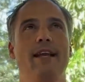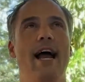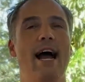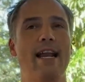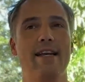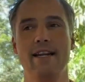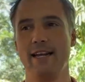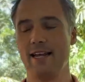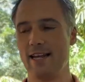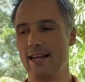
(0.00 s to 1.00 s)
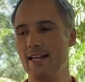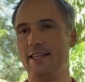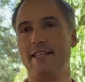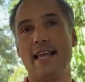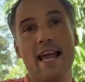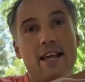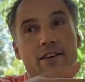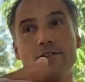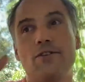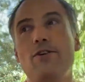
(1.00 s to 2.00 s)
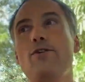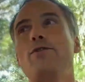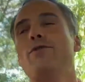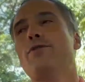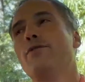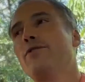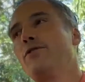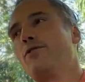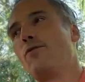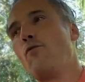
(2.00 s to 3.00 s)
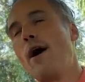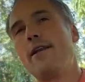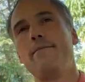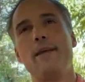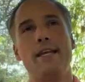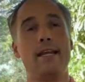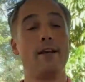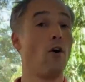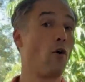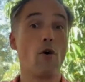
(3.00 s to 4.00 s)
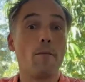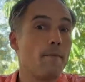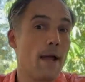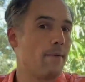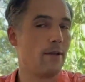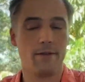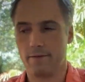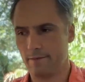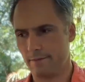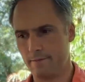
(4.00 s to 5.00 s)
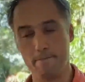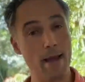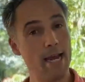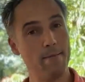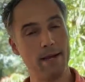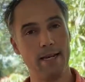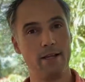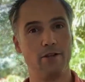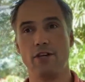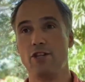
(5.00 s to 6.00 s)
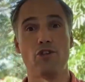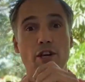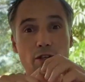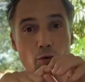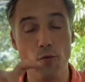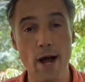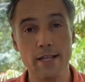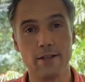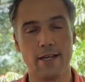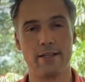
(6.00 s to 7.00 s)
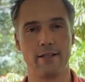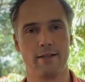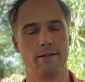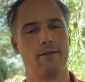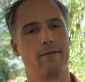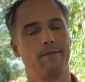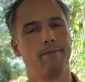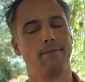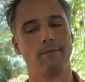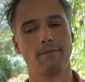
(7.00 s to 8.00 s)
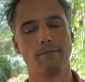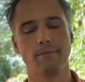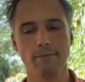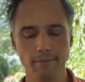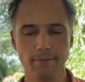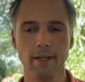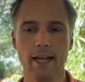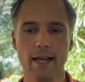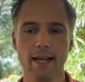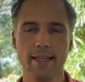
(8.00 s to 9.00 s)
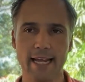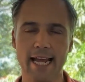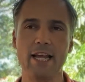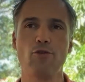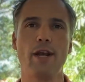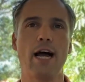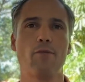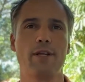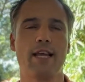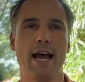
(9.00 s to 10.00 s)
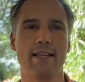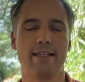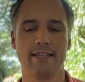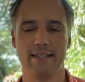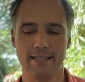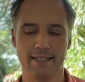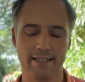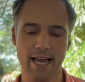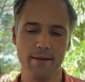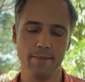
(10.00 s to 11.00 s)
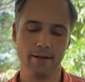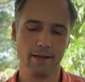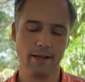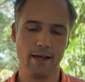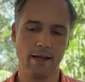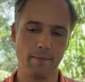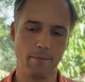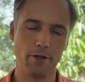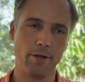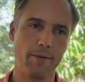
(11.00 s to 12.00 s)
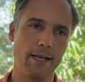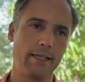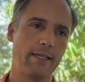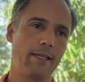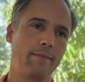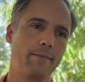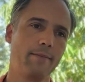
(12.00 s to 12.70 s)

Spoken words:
and it takes you to one meaning, or maybe many meanings in just one sentence. The Quechua language has the same possibility.